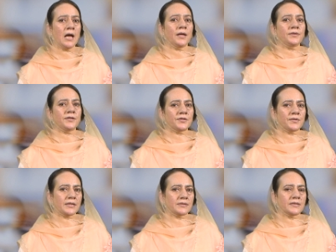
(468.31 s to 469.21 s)
the
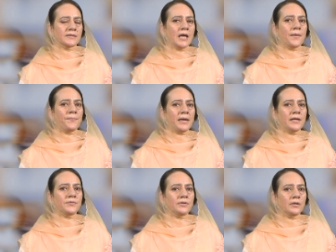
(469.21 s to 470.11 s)
directors
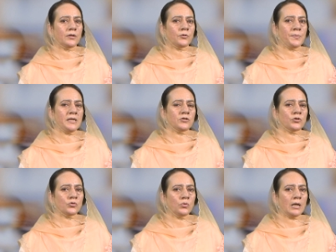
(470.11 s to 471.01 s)
paid Rs
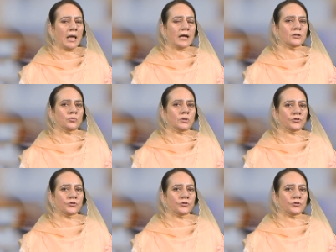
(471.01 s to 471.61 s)
2 lakh to a